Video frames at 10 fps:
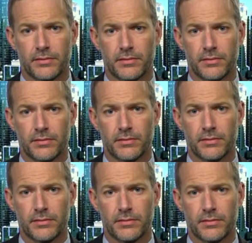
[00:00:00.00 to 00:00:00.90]

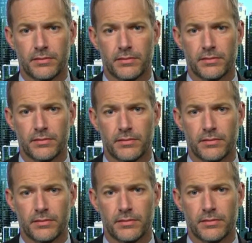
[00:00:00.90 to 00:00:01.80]

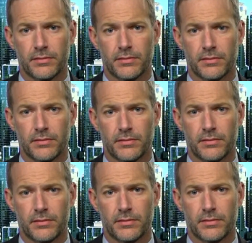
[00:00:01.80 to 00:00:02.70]

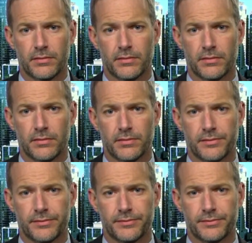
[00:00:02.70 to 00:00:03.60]

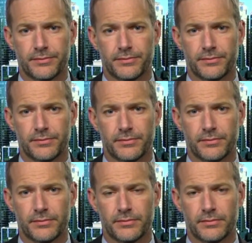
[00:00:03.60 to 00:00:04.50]

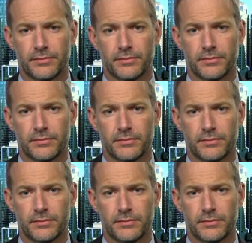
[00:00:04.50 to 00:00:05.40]
This person isn't speaking.